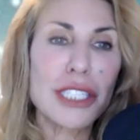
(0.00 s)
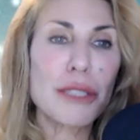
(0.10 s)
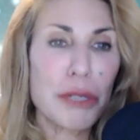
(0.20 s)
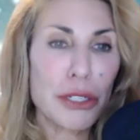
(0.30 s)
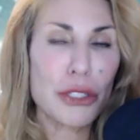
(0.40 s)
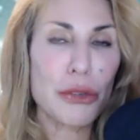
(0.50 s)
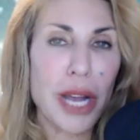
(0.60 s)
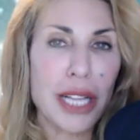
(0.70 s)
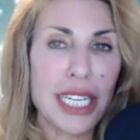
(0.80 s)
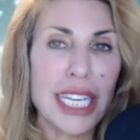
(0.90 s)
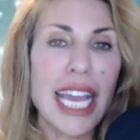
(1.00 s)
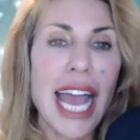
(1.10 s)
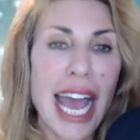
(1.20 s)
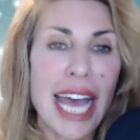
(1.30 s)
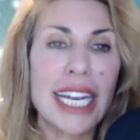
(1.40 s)
spirituality,
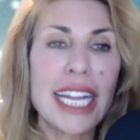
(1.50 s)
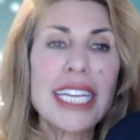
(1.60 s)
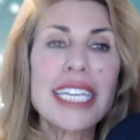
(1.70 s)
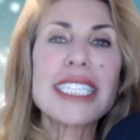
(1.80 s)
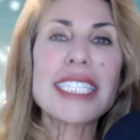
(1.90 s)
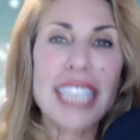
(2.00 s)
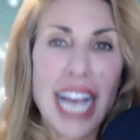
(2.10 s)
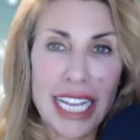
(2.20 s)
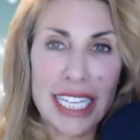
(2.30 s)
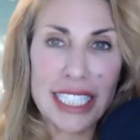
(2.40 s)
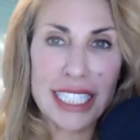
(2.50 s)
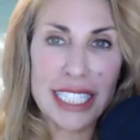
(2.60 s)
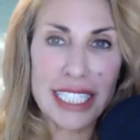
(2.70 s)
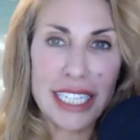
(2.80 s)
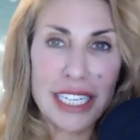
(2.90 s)
and science.